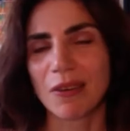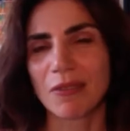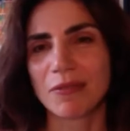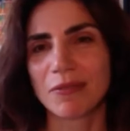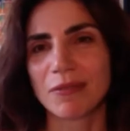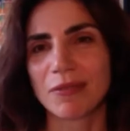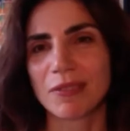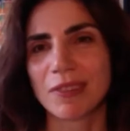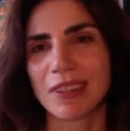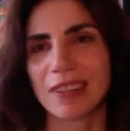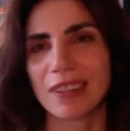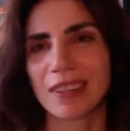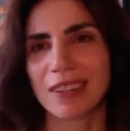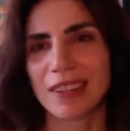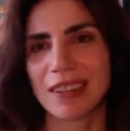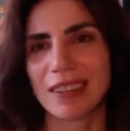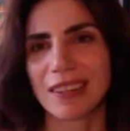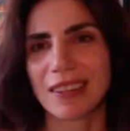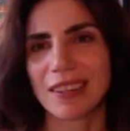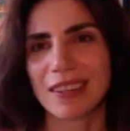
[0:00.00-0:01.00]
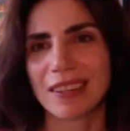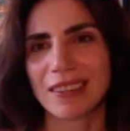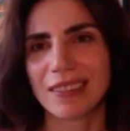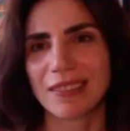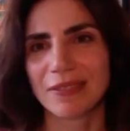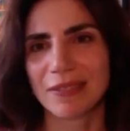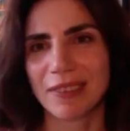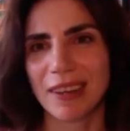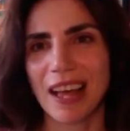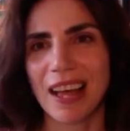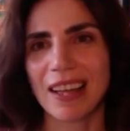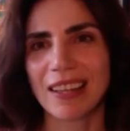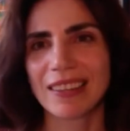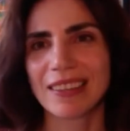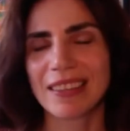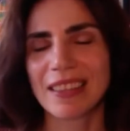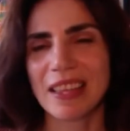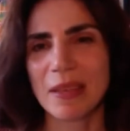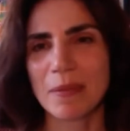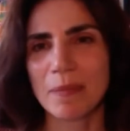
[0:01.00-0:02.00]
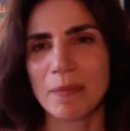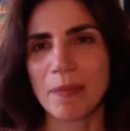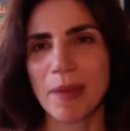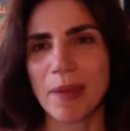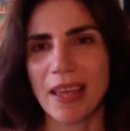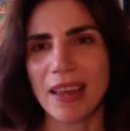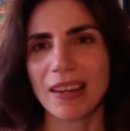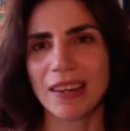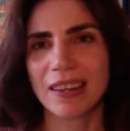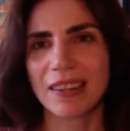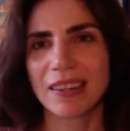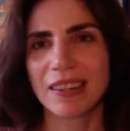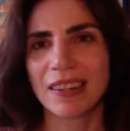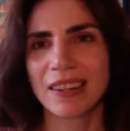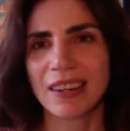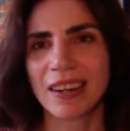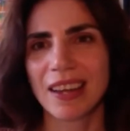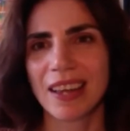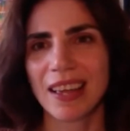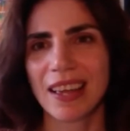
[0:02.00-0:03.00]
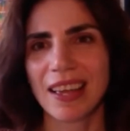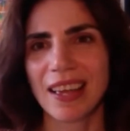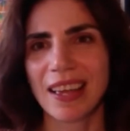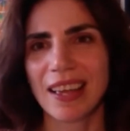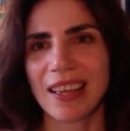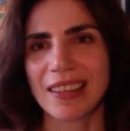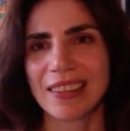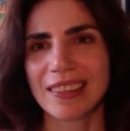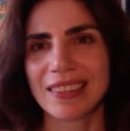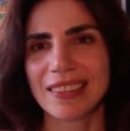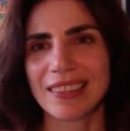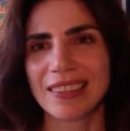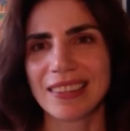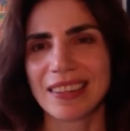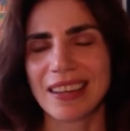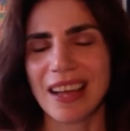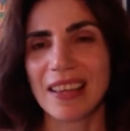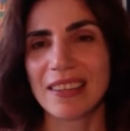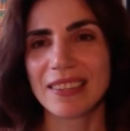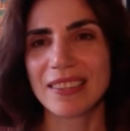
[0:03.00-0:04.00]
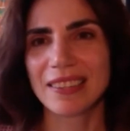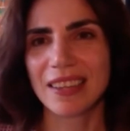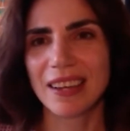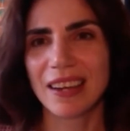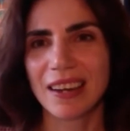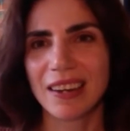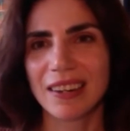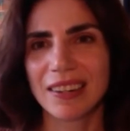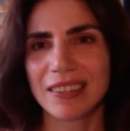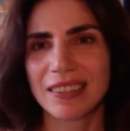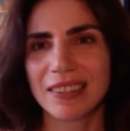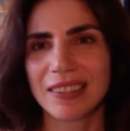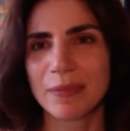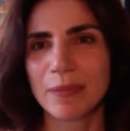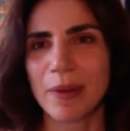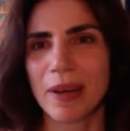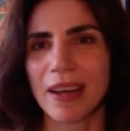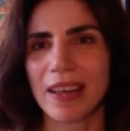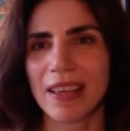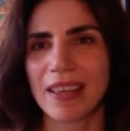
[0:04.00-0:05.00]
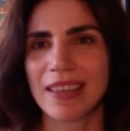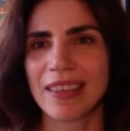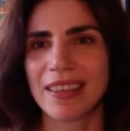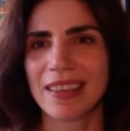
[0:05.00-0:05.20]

Vlad the Impaler, and I start by